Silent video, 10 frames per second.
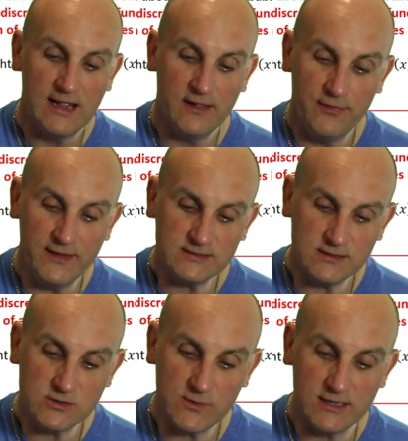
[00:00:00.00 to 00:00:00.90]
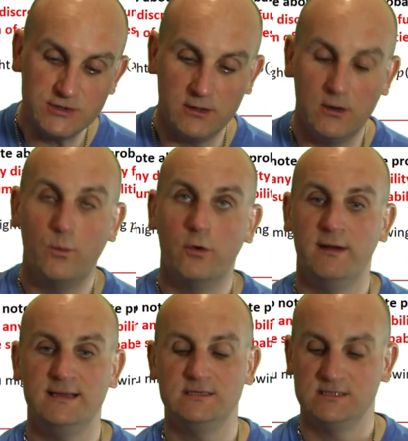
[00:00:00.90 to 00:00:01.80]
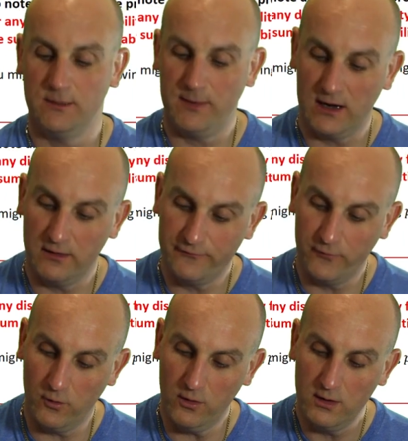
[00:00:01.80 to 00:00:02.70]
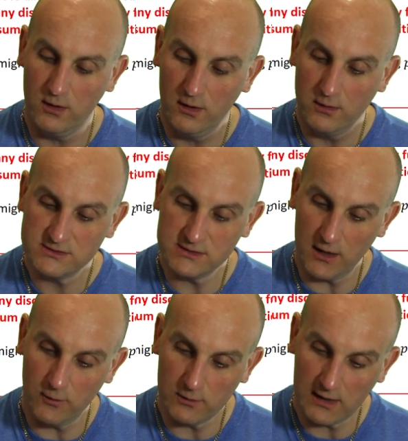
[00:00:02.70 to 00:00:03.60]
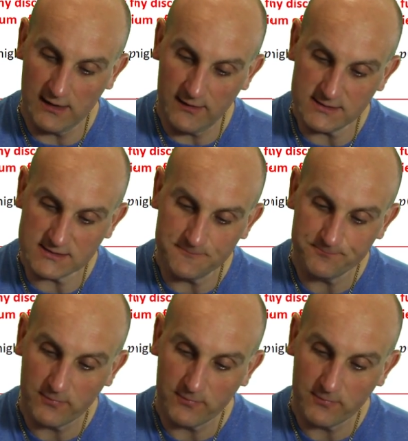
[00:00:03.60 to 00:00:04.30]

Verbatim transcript: In this situation, we'll raise it to the power of 4. So clear this.